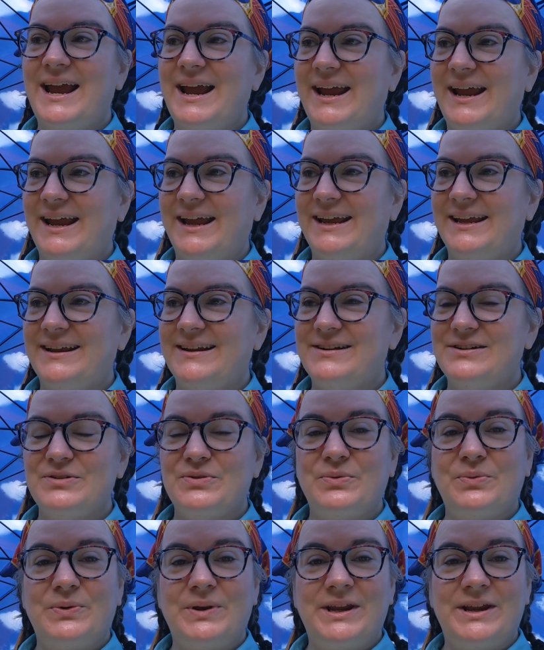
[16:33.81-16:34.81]
and
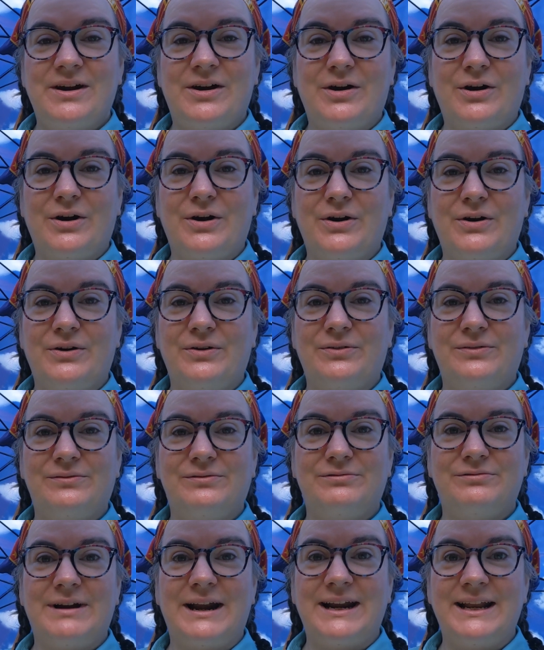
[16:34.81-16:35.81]
we are
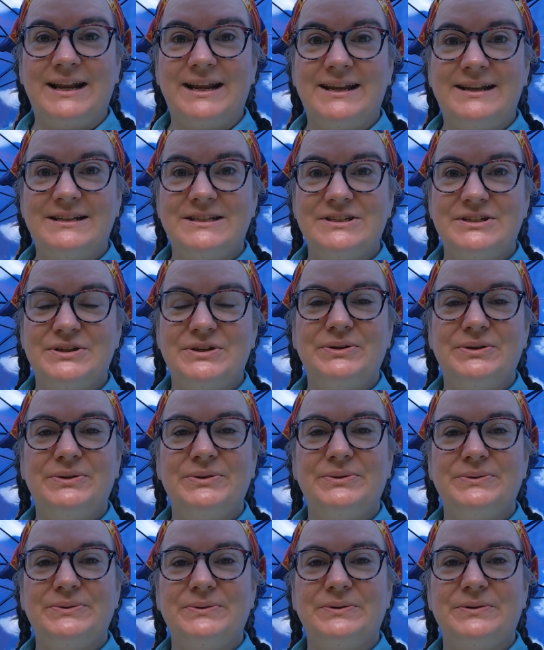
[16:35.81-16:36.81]
ready
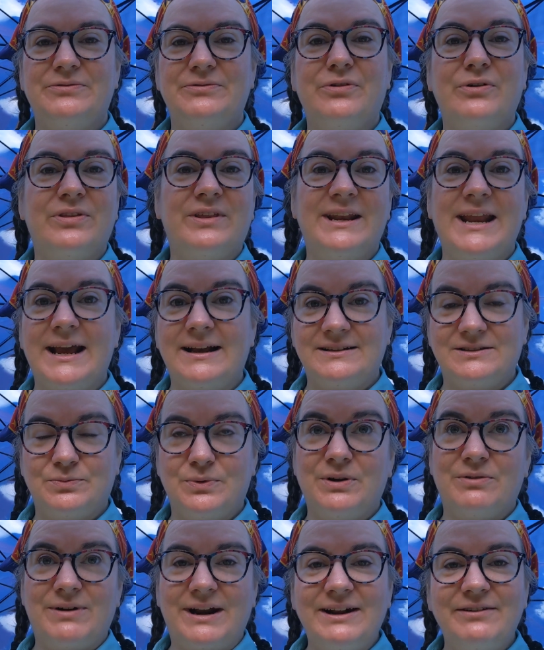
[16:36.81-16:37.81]
to for the next
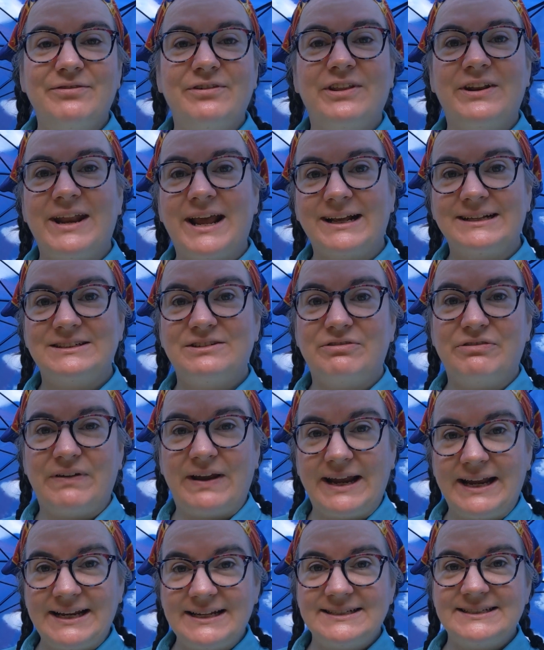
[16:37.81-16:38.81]
we're ready for the next
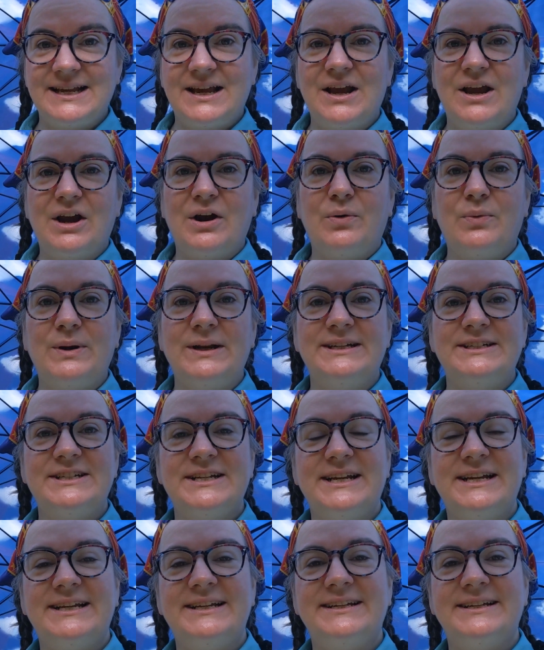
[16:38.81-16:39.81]
phase which
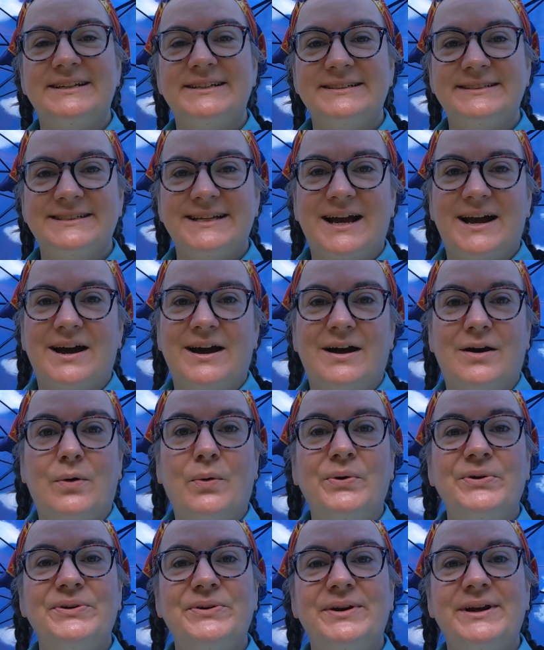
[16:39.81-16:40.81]
is uh,
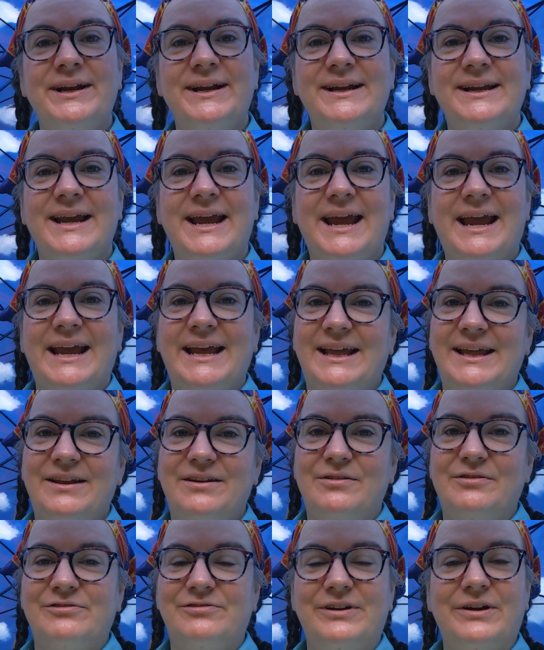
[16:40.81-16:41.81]
ordering a
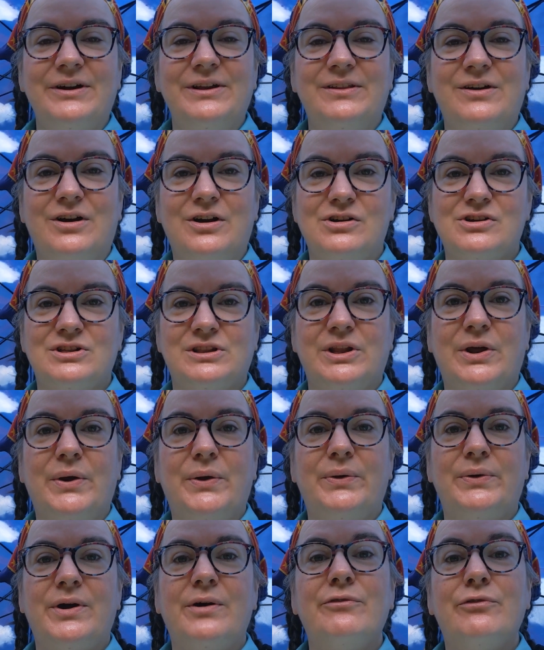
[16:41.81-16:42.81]
very large
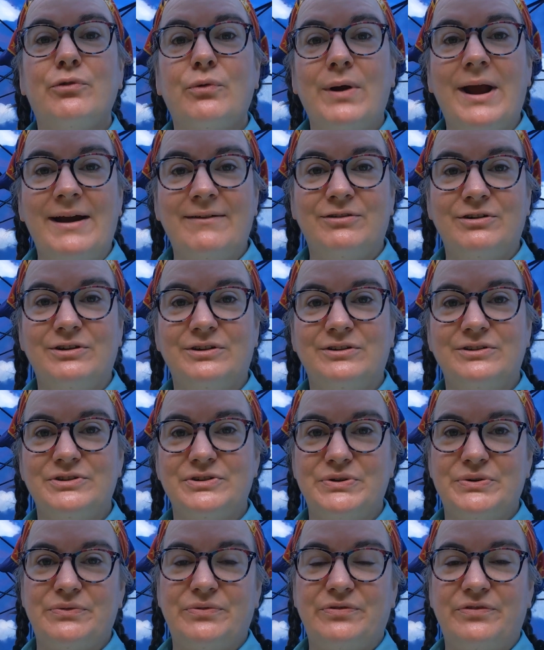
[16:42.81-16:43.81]
load of gravel
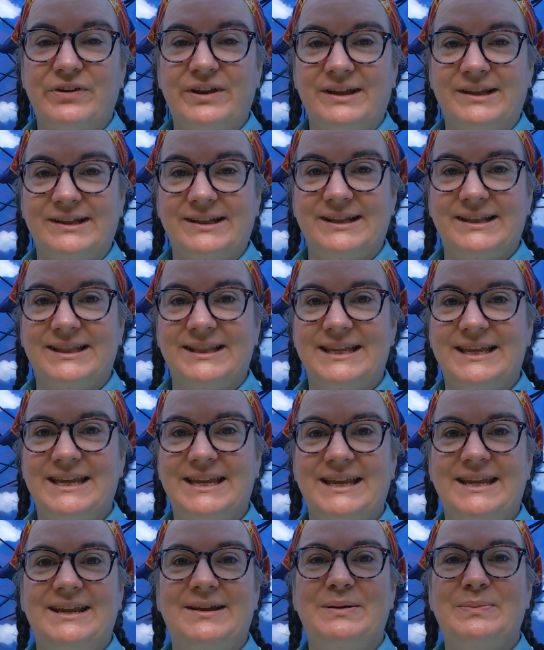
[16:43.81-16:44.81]
to fill
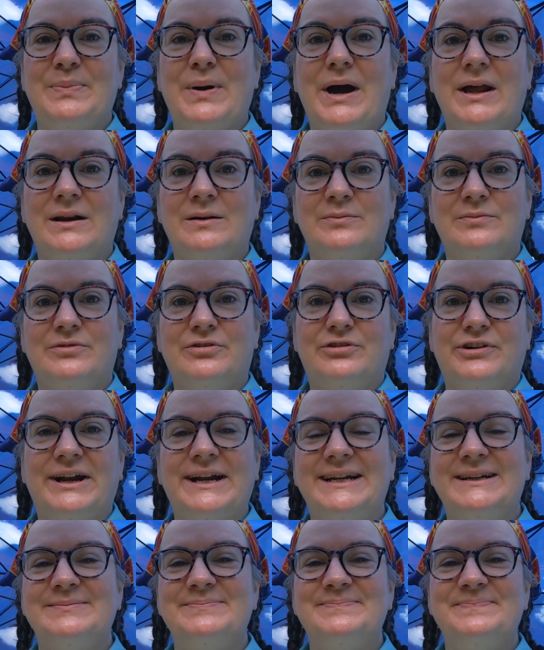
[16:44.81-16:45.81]
the bottom
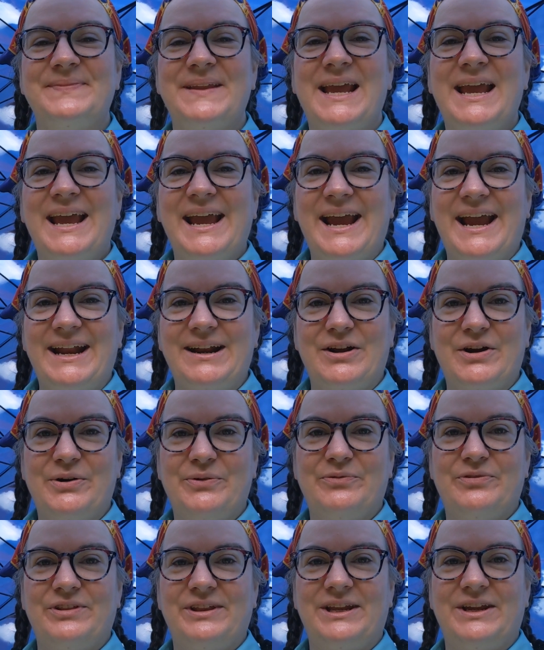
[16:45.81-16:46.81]
frame and
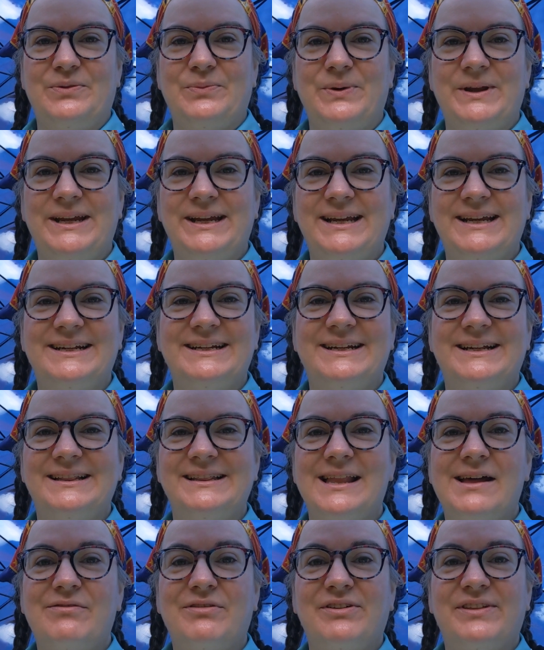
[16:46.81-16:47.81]
hopefully we can
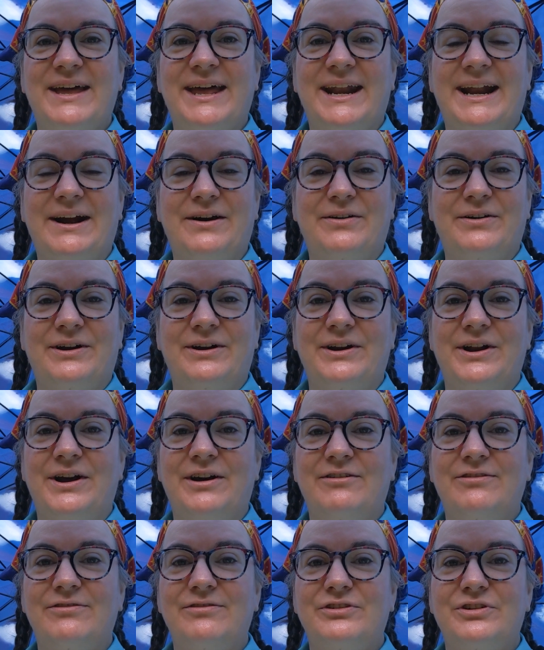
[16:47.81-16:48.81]
level that out
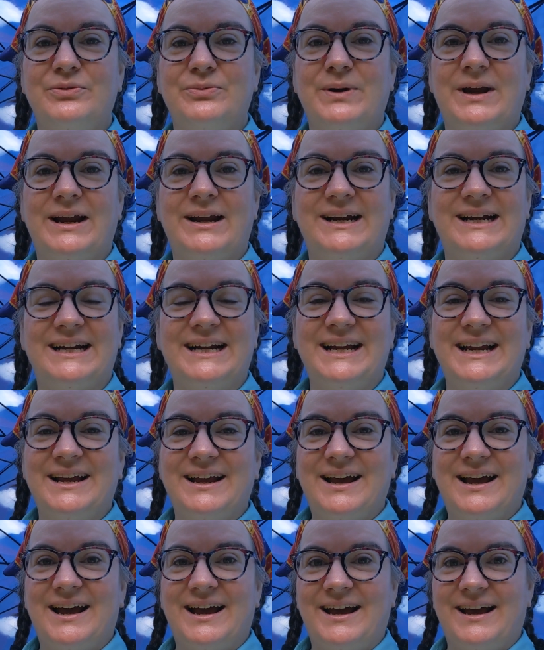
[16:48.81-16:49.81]
enough to where
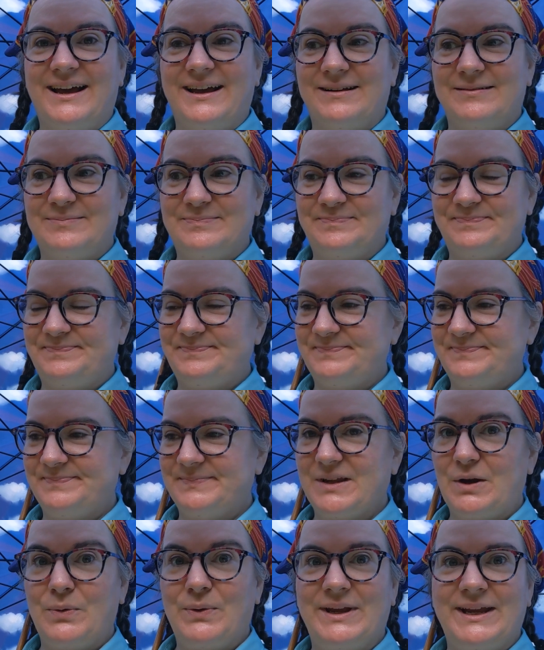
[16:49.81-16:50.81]
uh,
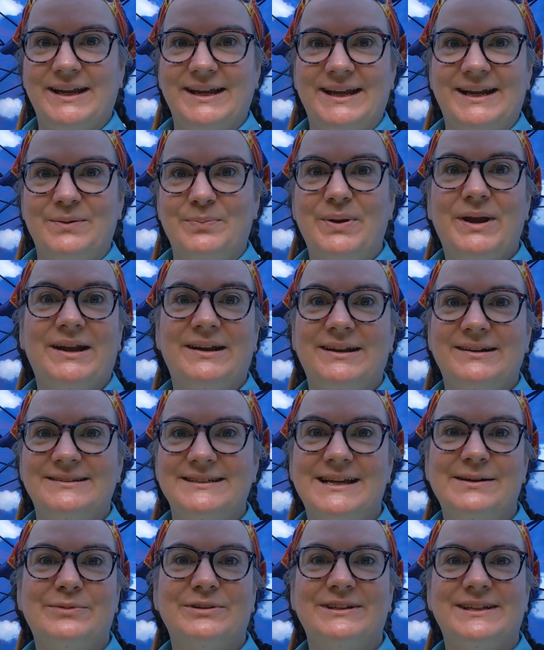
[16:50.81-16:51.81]
we can get a picnic
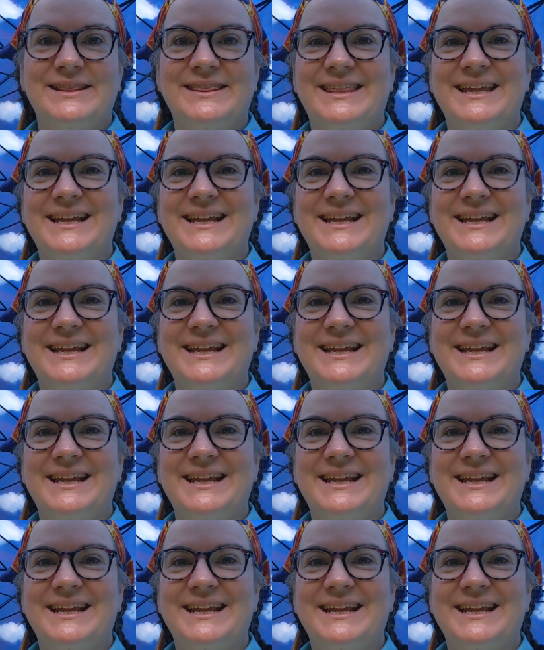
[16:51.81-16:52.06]
table and